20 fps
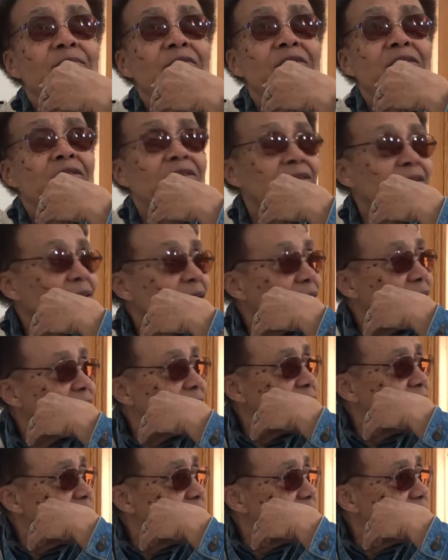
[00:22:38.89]
but
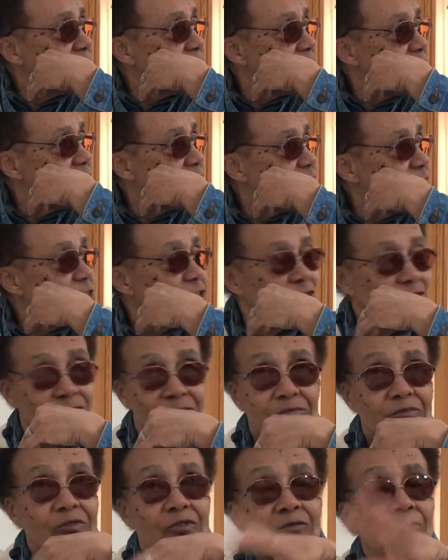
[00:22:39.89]
because
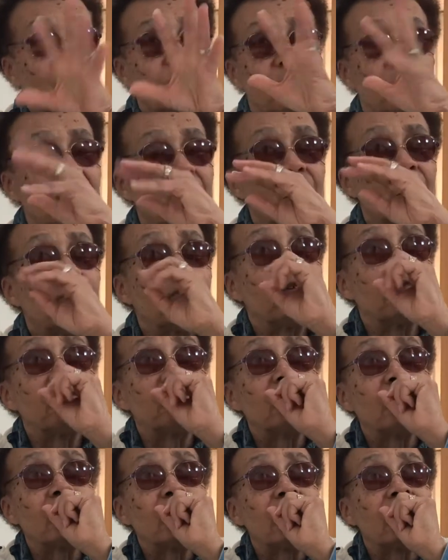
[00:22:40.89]
you weren't born,
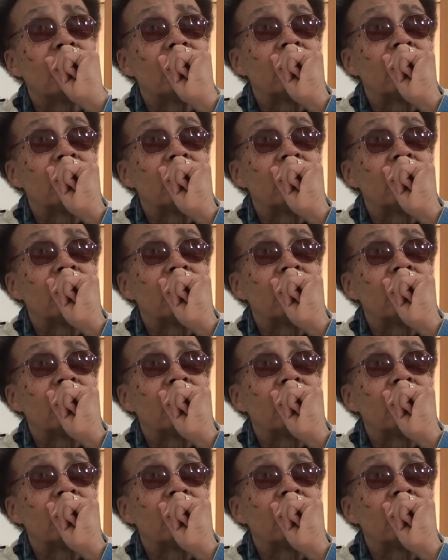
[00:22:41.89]
but